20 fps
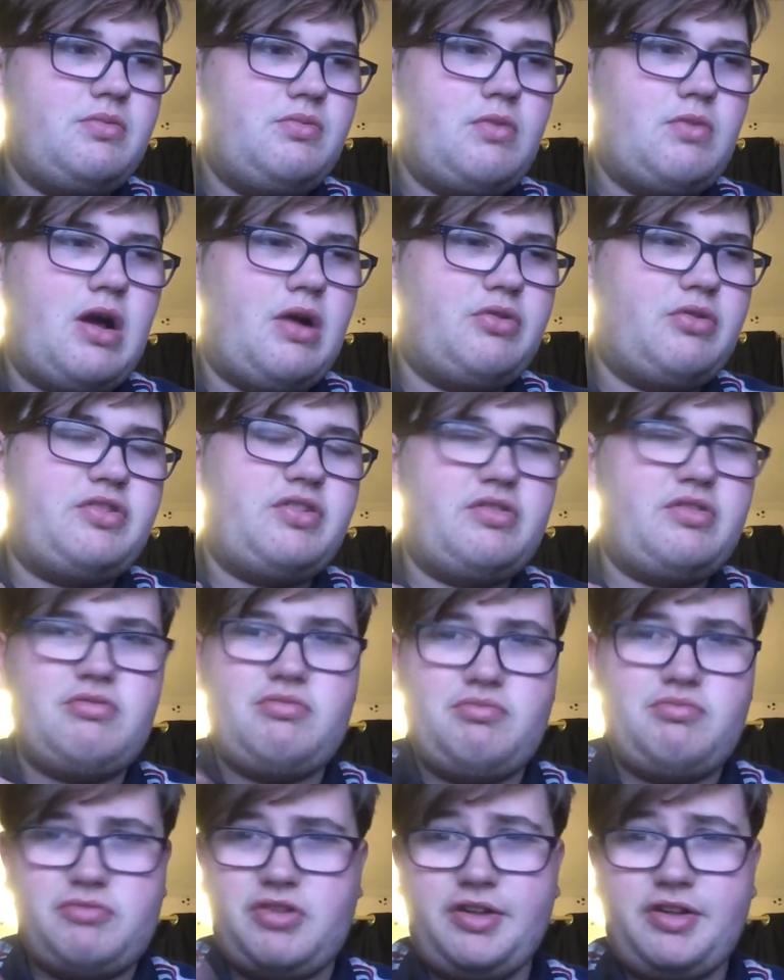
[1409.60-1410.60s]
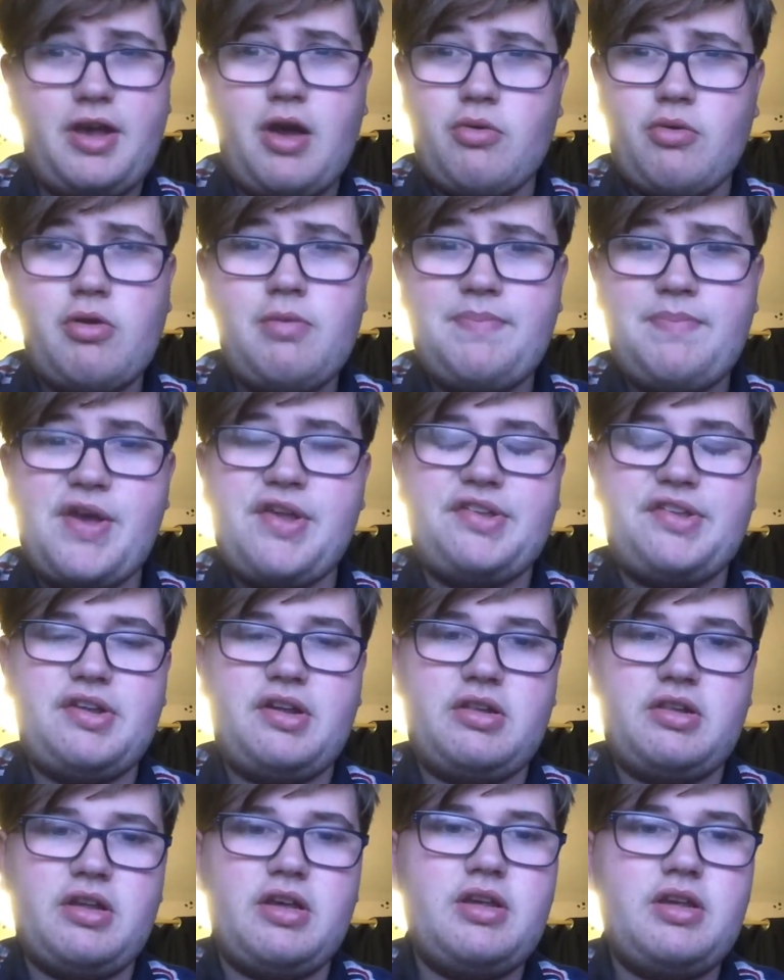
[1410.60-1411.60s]
well, to, to go up
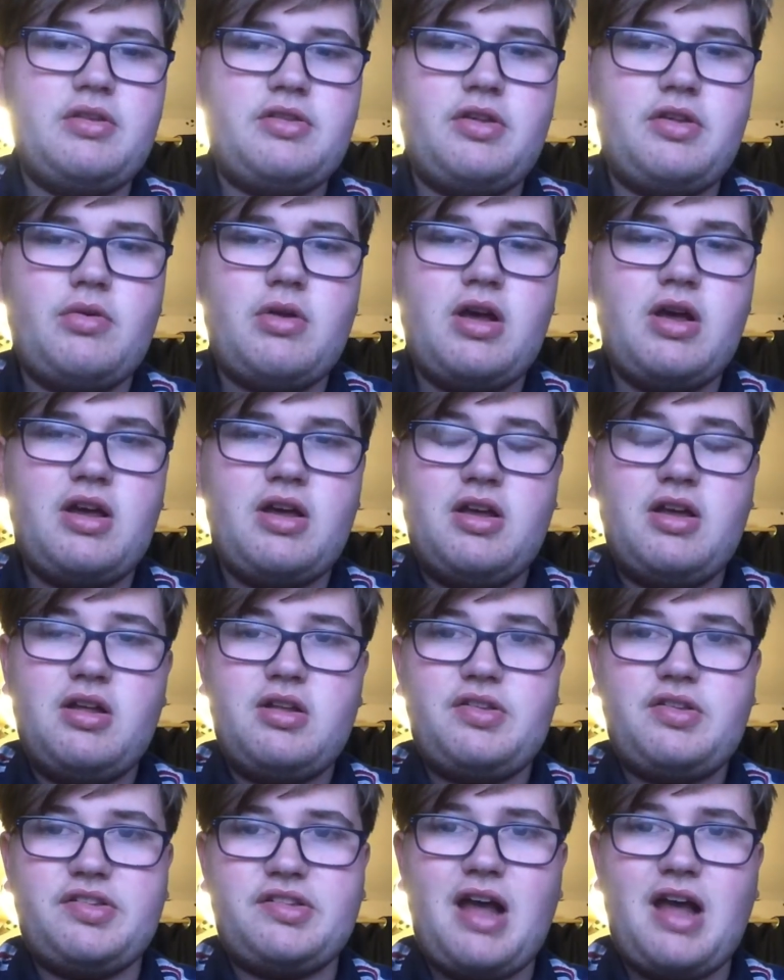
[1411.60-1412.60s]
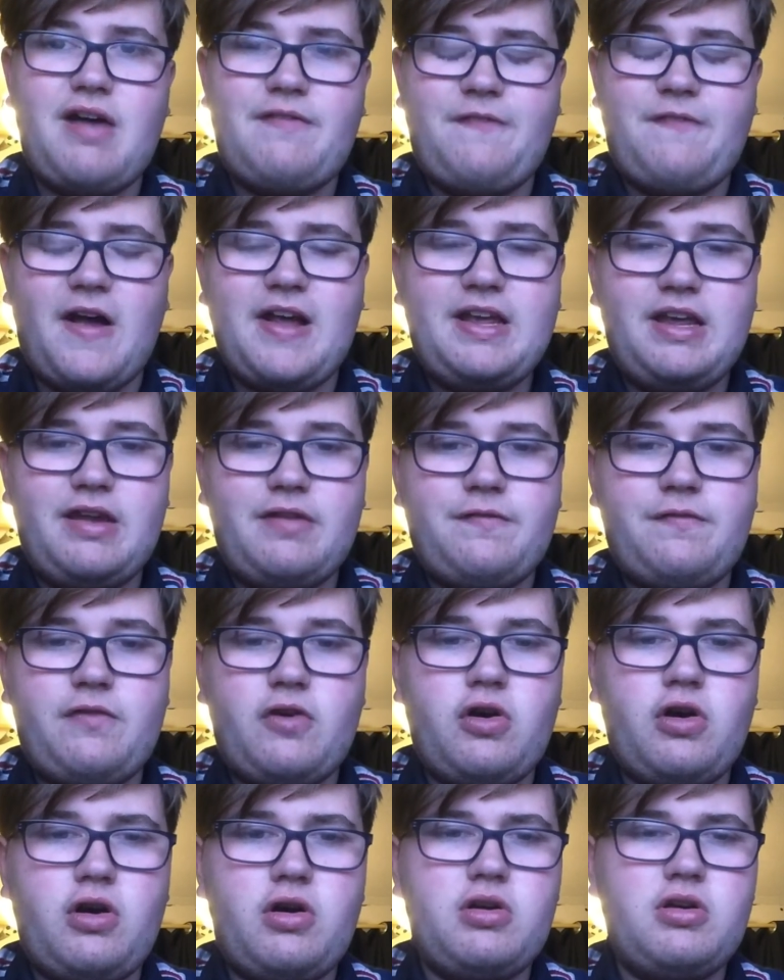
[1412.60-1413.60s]
basically to uh, to start fighting
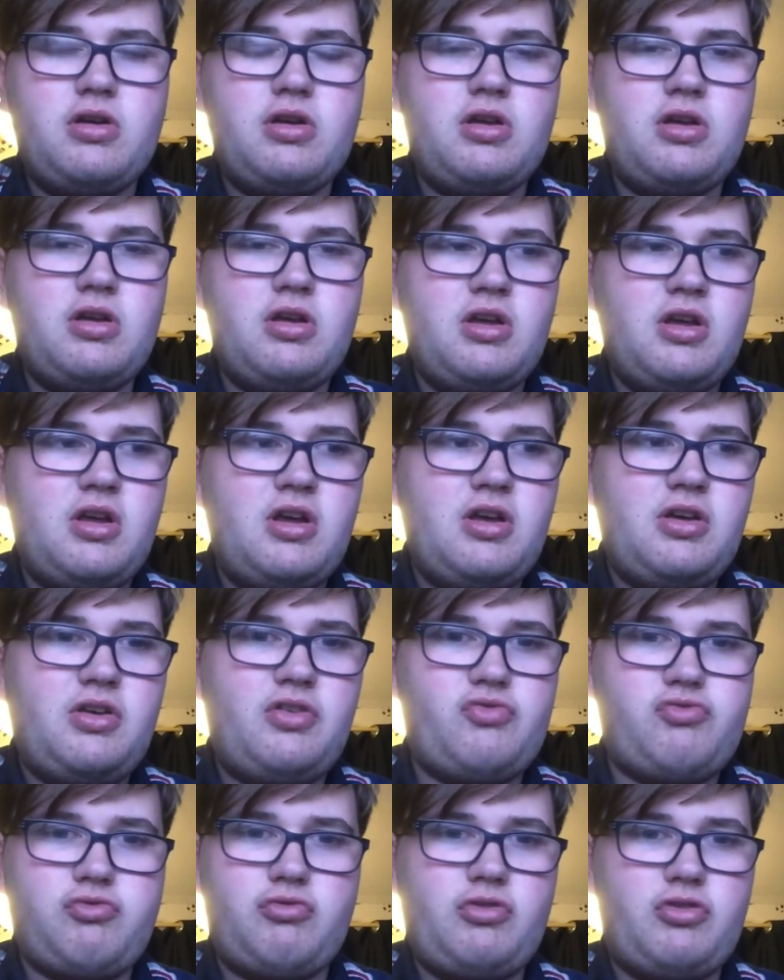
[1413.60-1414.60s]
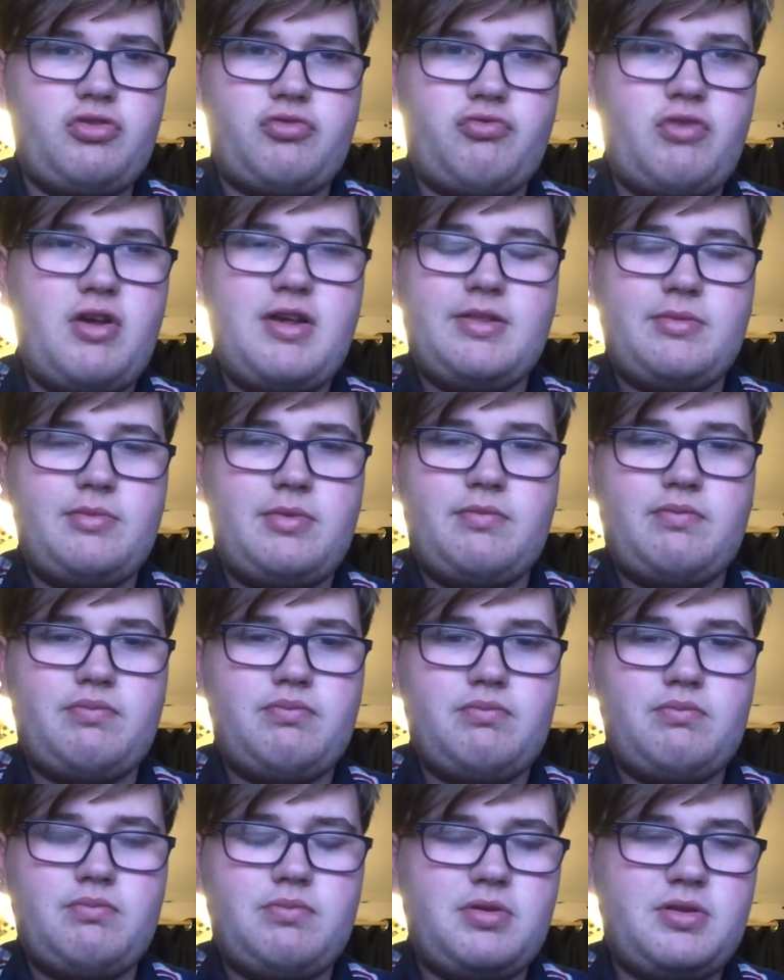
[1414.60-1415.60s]
for, because because really we've
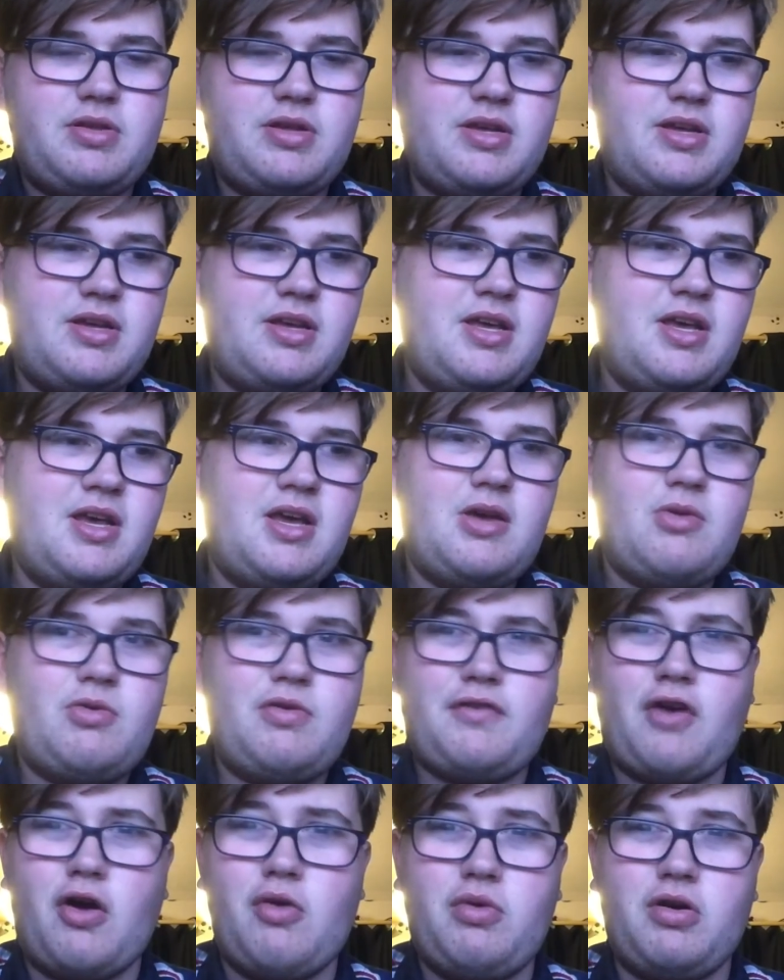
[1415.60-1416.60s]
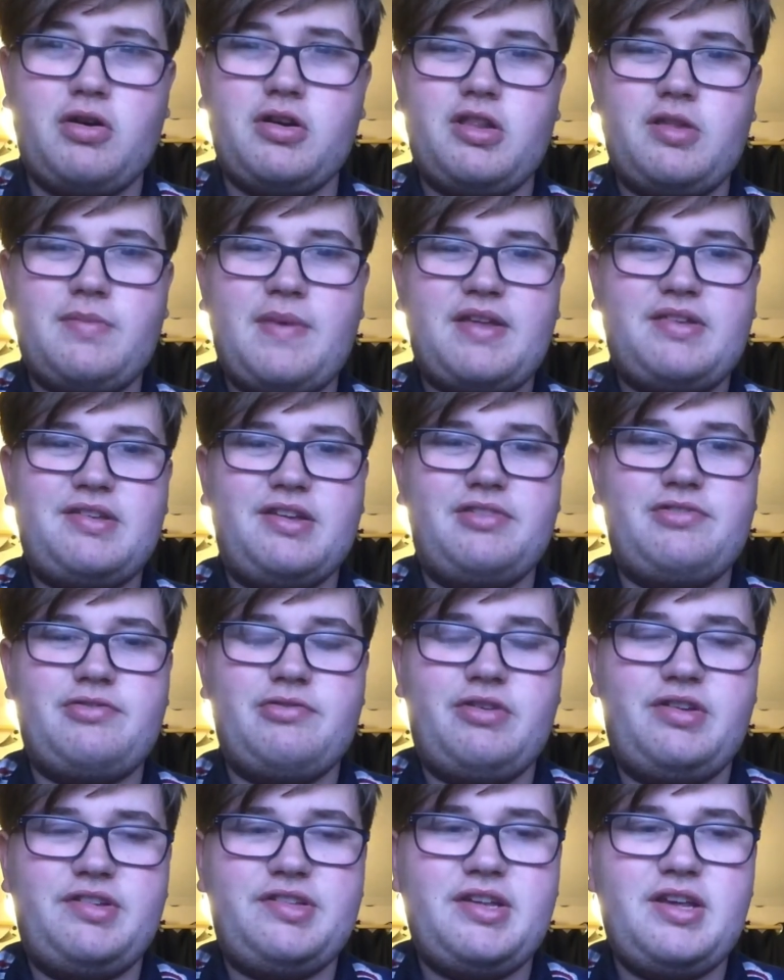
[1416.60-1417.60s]
we've got one of the best
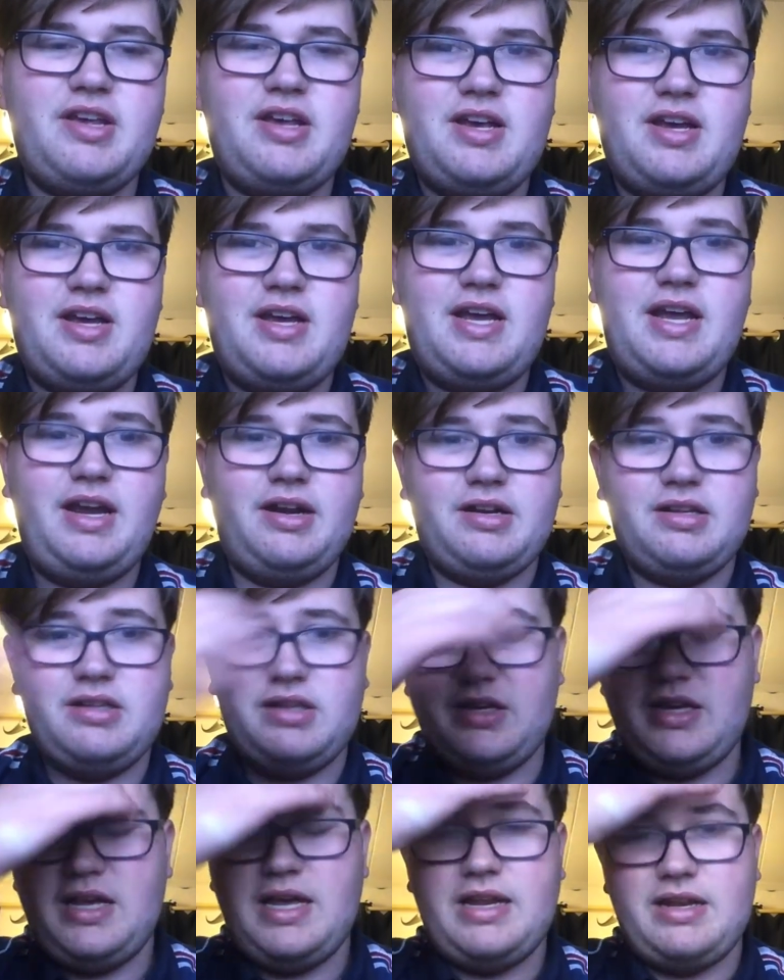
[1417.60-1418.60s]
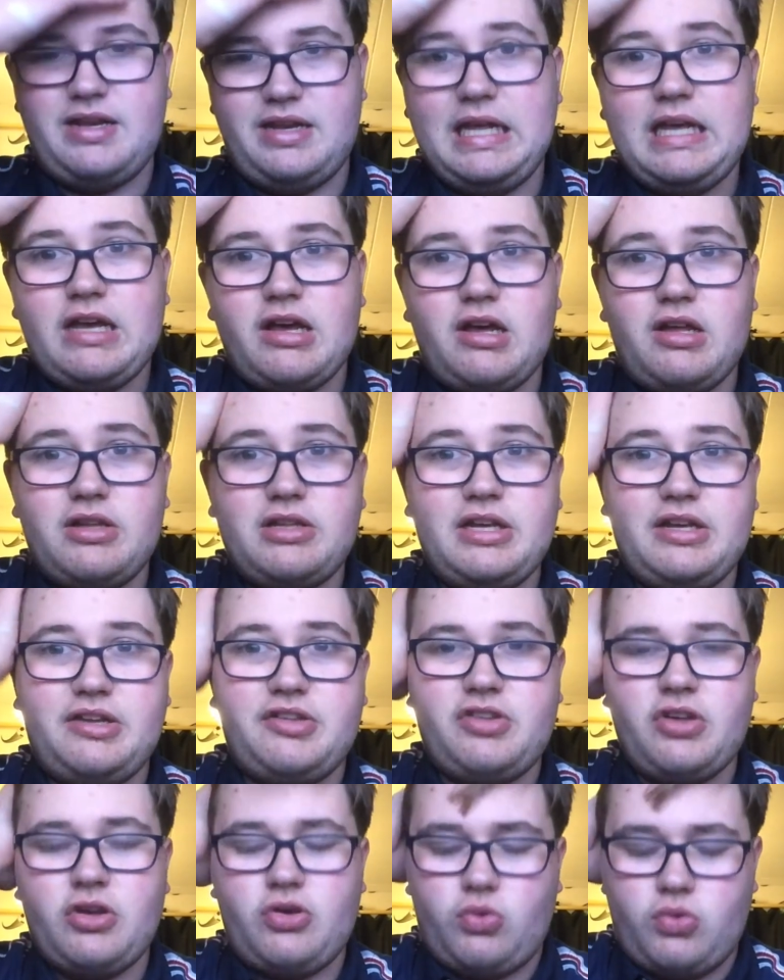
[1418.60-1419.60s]
histories in the in the uh, league
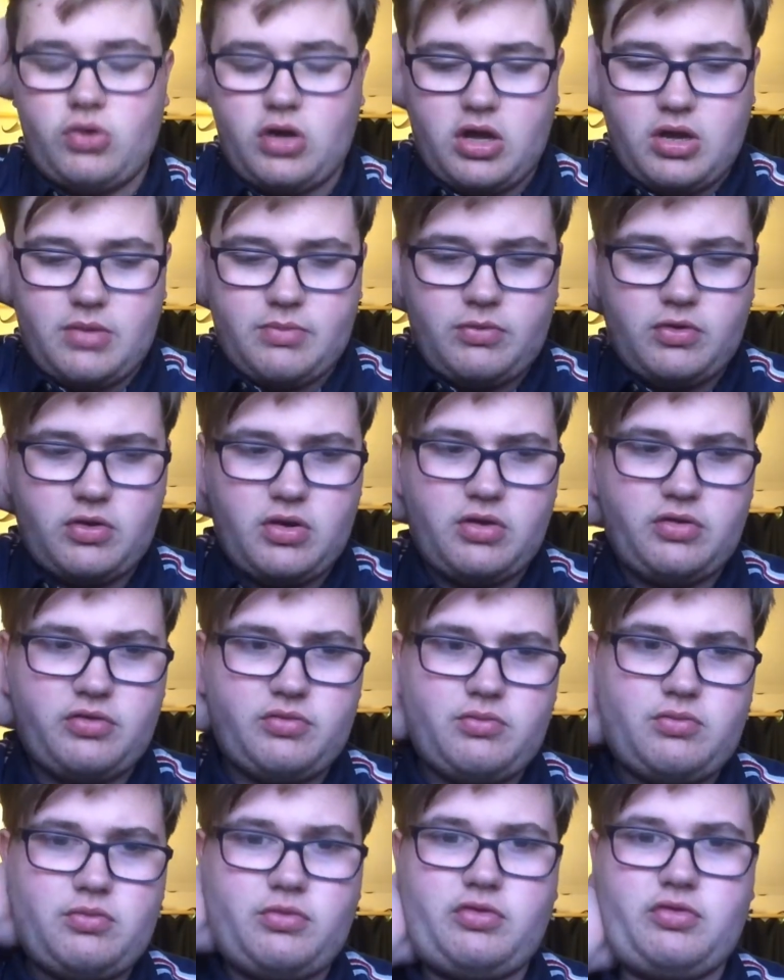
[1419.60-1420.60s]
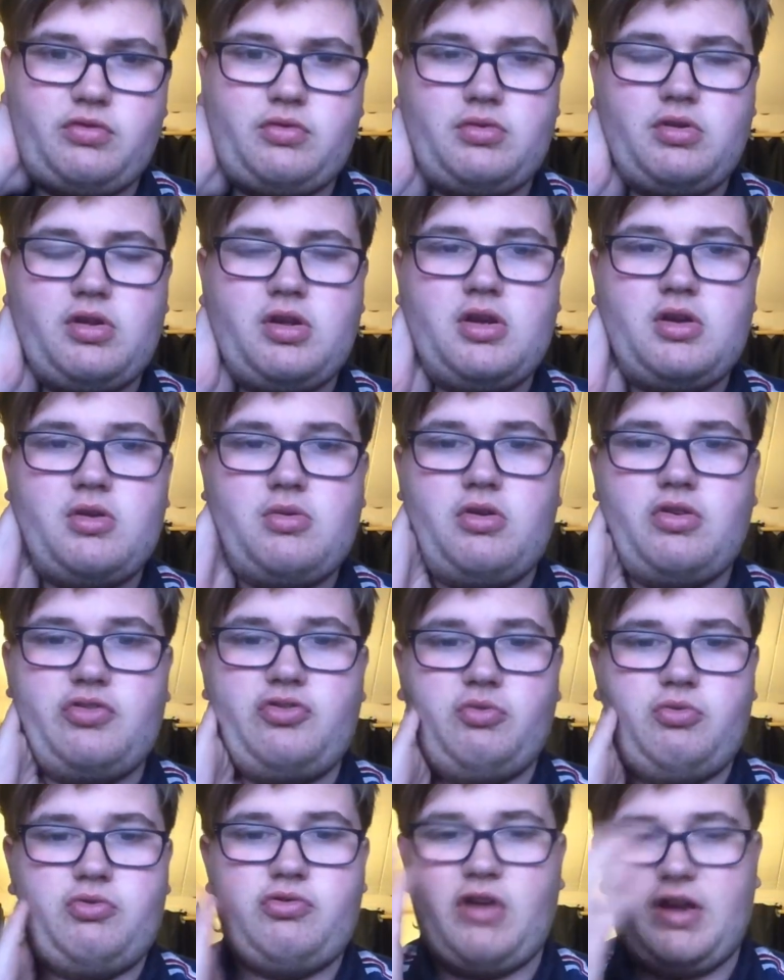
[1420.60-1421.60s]
too. Um, we've got got
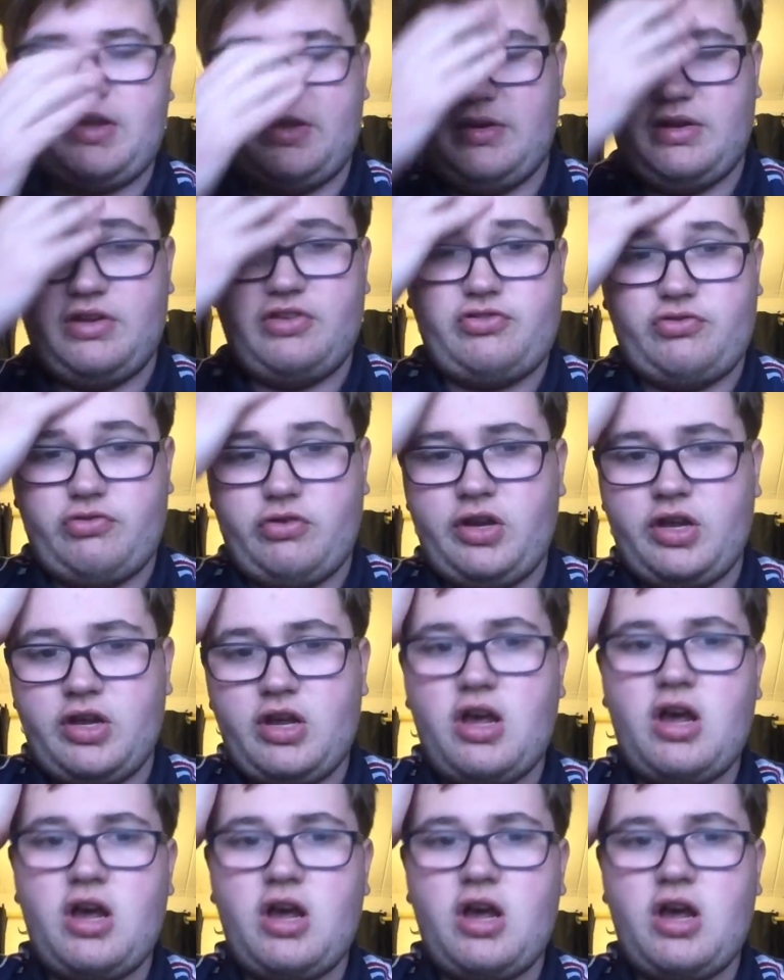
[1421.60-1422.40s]
some cracking history.